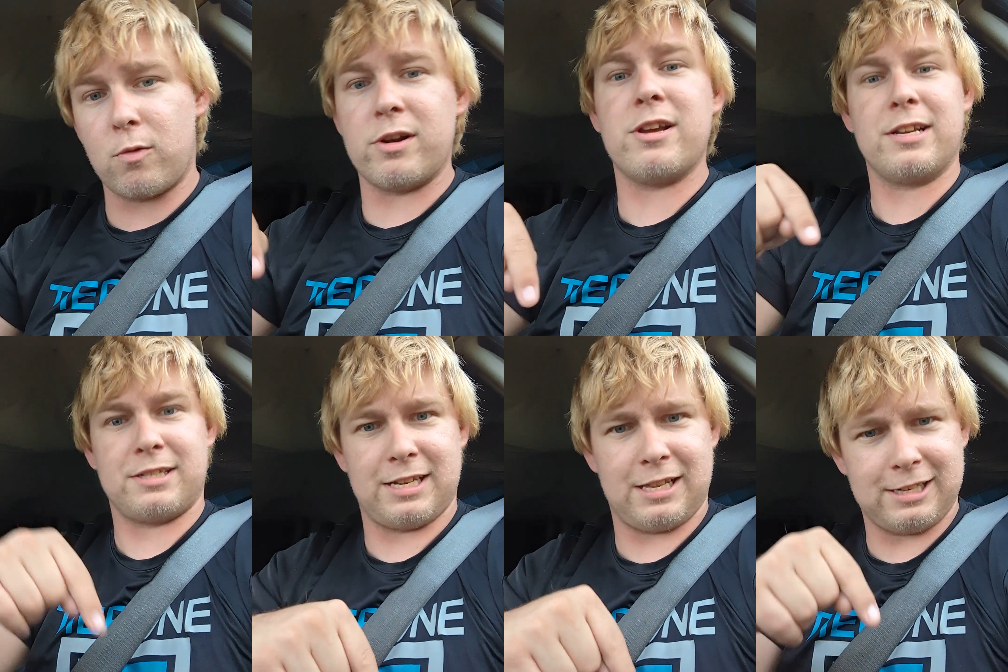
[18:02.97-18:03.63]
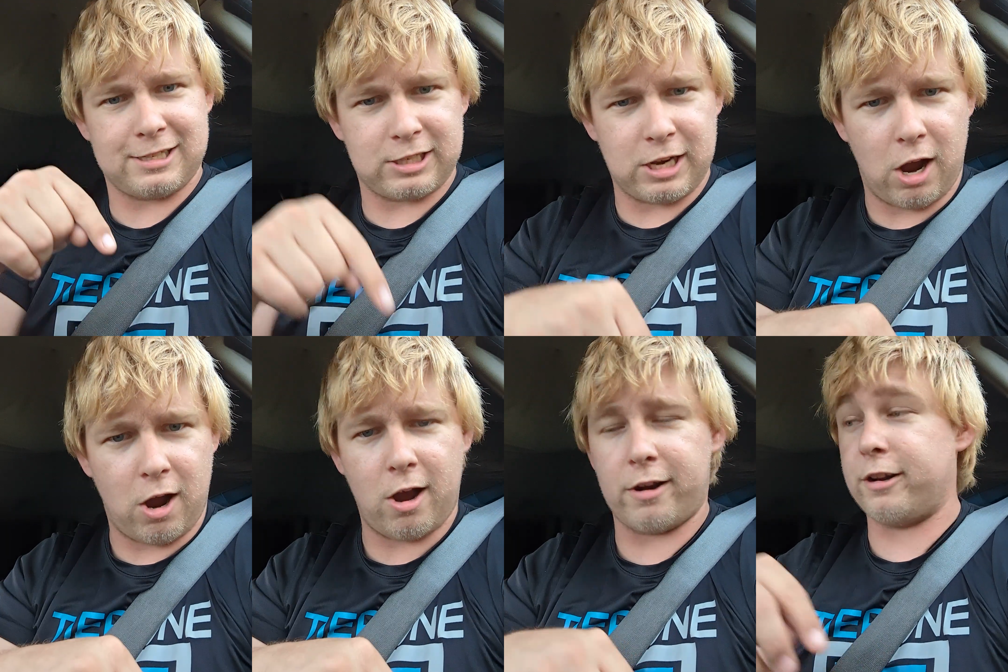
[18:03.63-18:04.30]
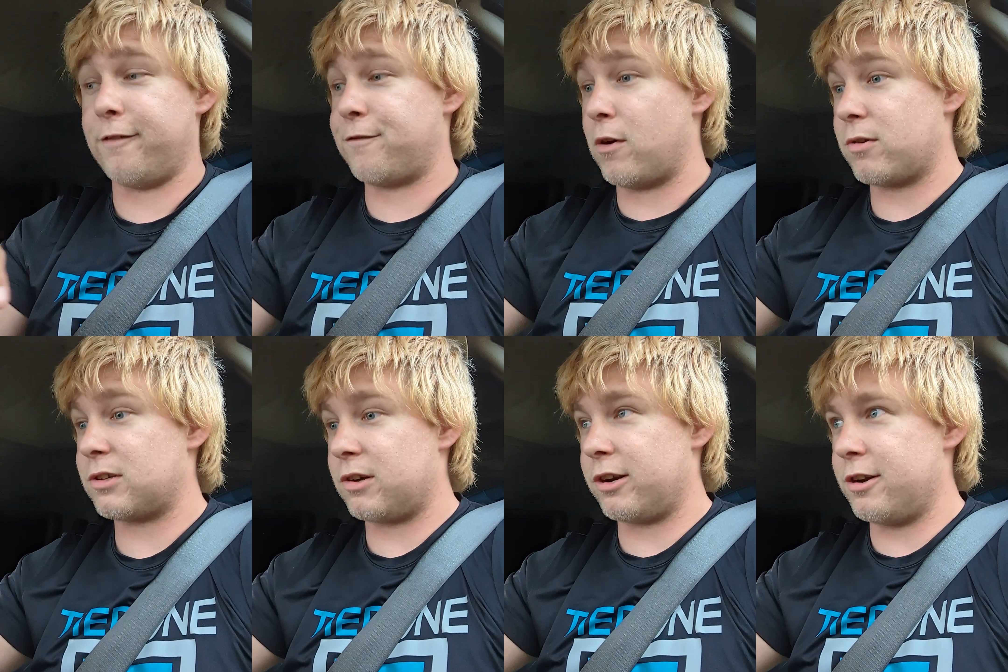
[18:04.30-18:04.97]
one until it's gone, and then
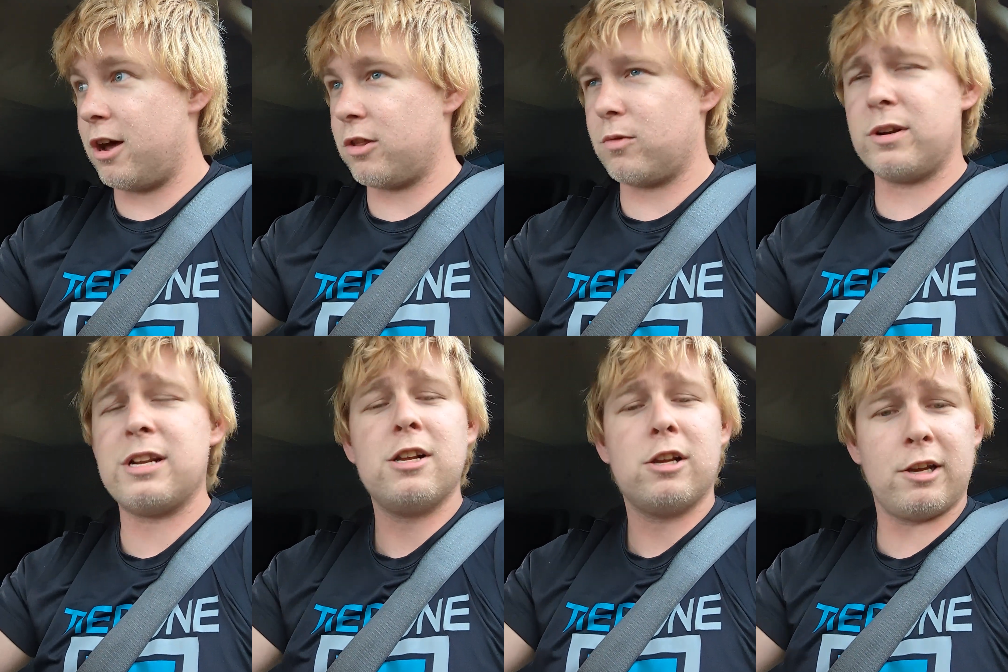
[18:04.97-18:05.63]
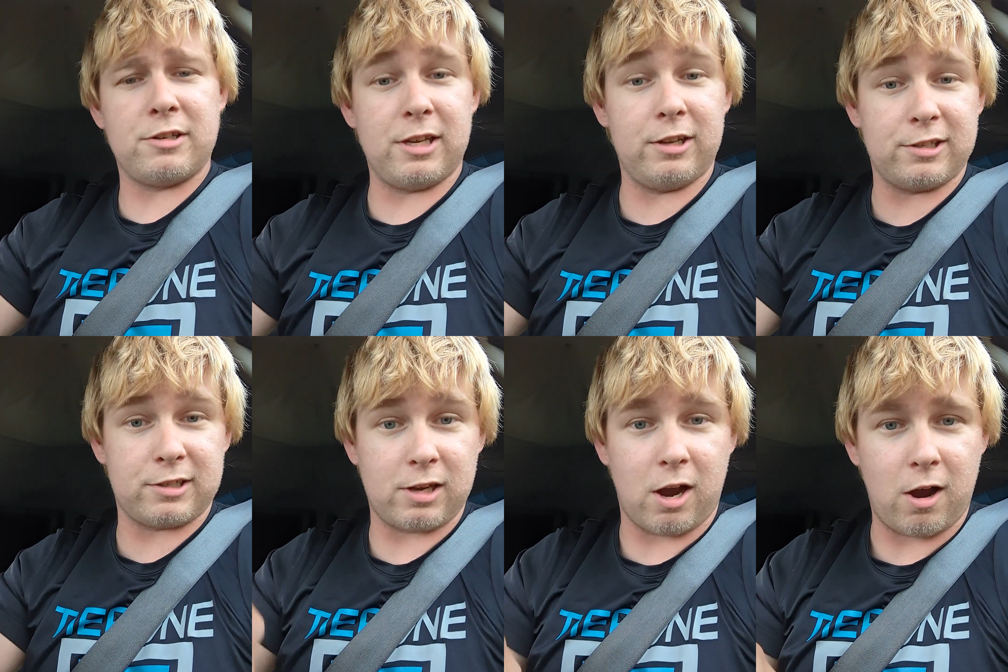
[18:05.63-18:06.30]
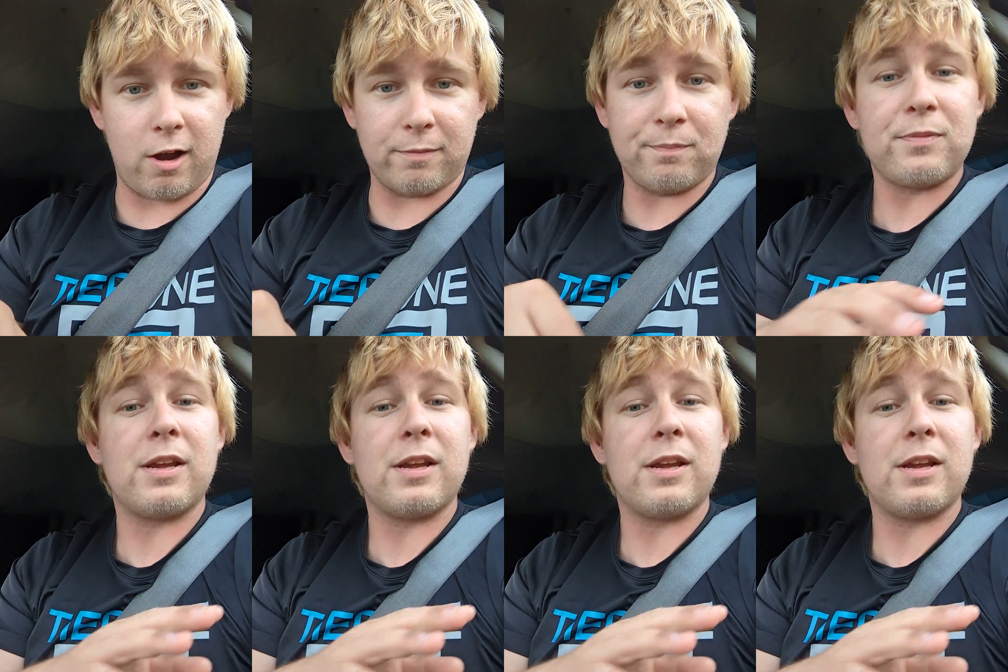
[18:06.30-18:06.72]
focus on another one until it's gone.